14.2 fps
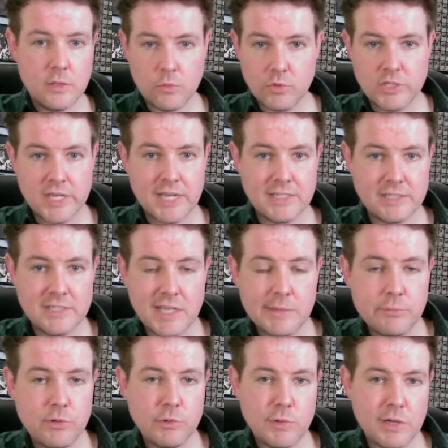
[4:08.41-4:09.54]
which has a site
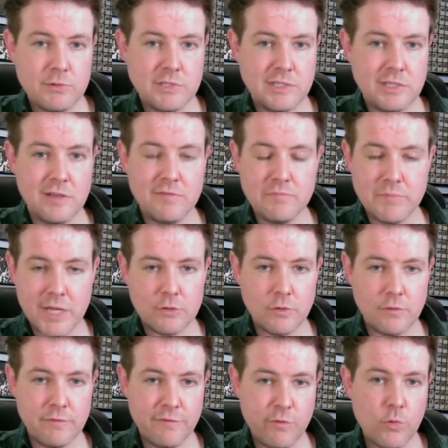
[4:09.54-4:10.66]
prerequisite of
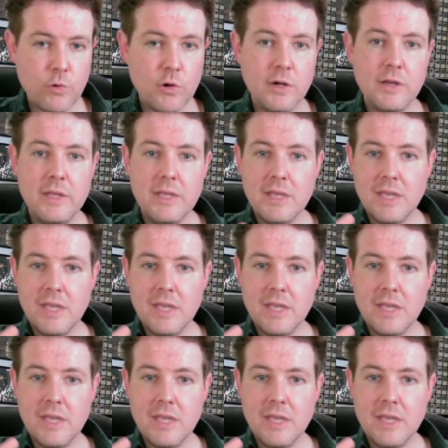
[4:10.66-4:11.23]
medical 4,